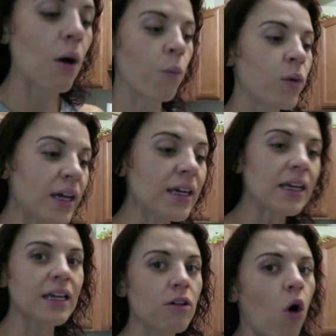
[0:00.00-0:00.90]
we
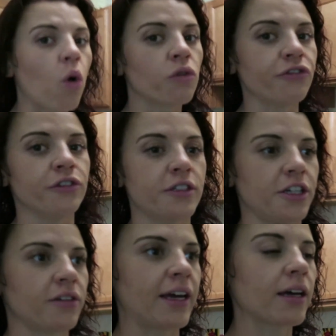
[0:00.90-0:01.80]
eat whole foods
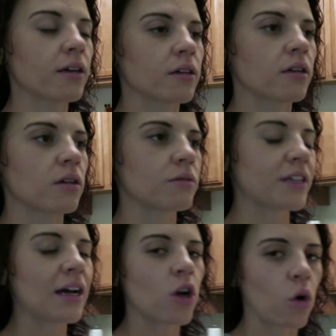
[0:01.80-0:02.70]
here. Like,
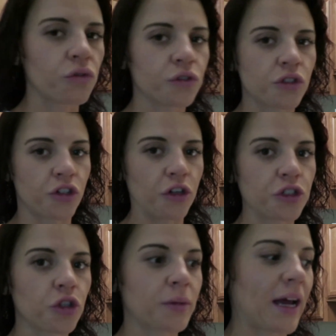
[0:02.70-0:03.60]
not whole foods at
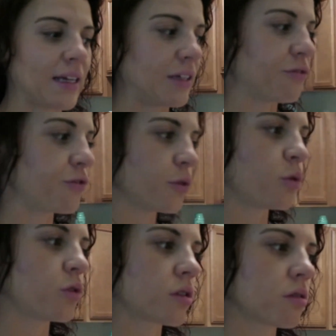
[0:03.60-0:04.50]
grocery store, but I eat
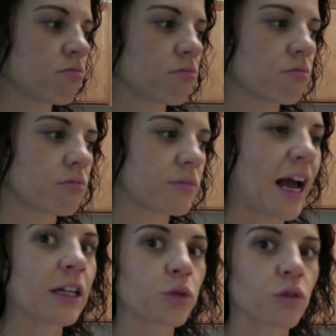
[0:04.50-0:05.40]
foods,
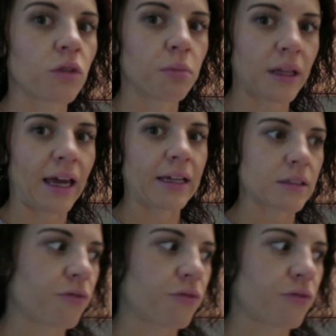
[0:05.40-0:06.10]
natural plant